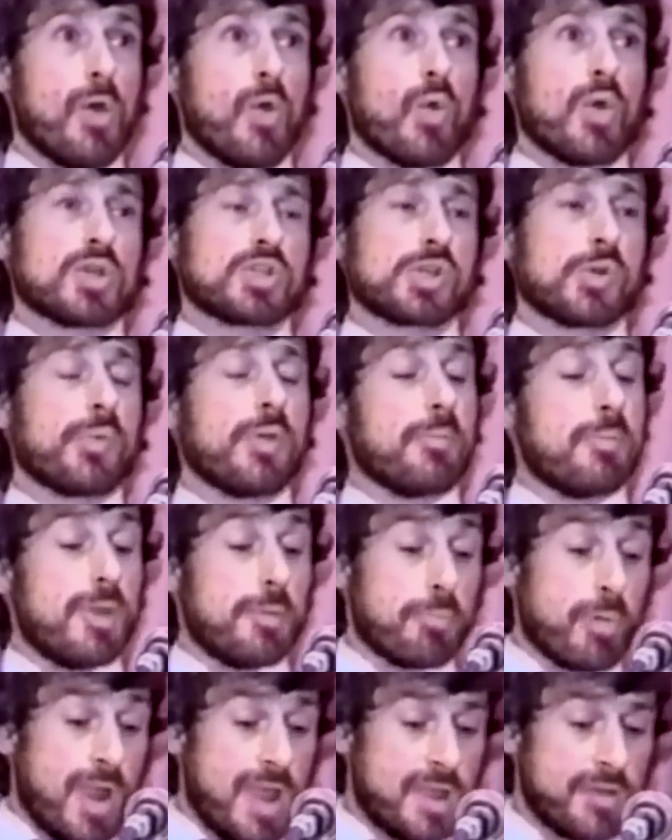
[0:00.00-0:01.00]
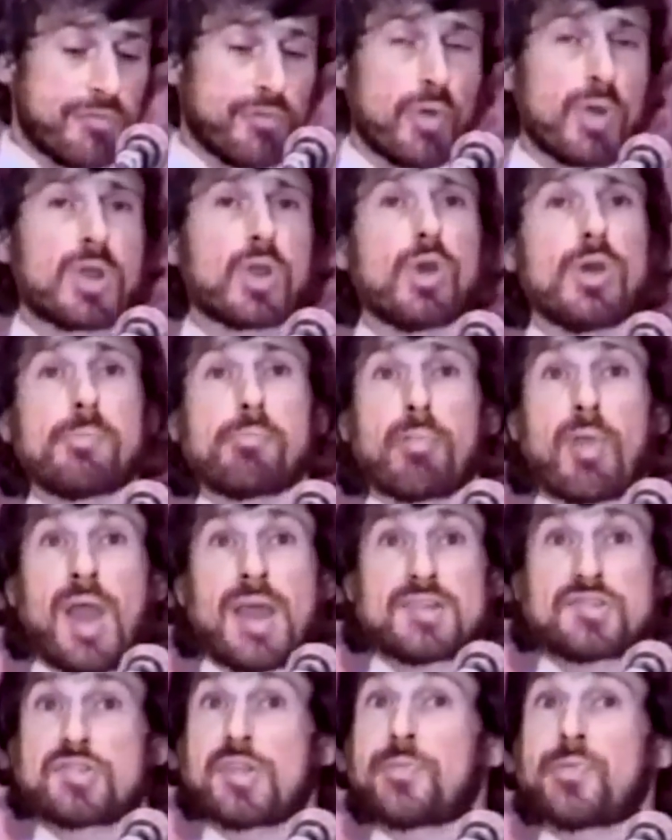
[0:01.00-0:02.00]
Or should we be praying for a good
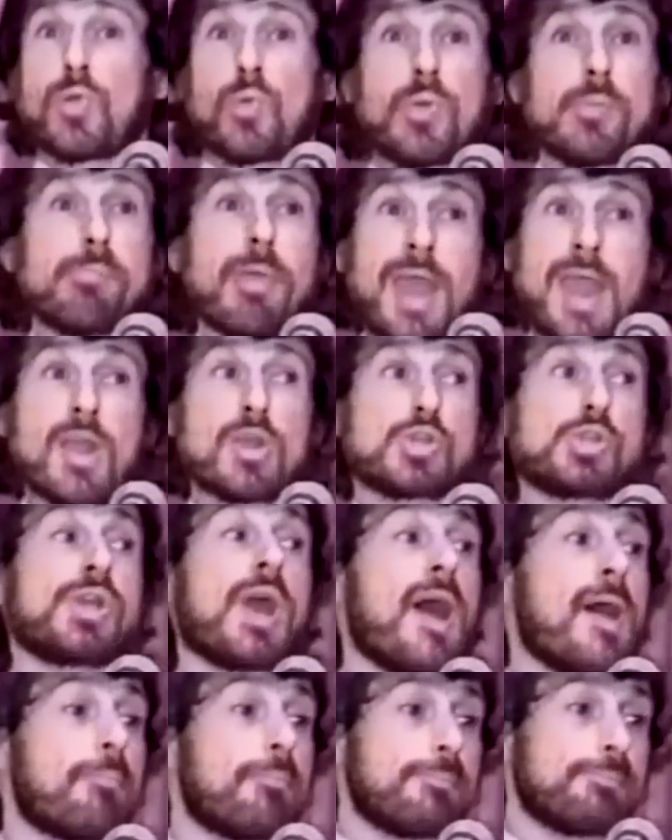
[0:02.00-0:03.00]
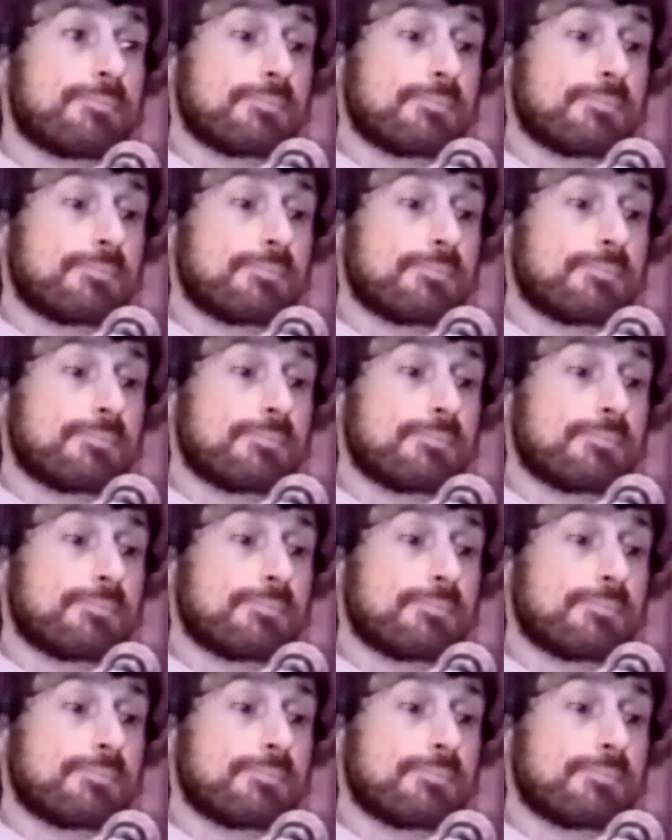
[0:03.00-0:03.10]
price at the repair shop?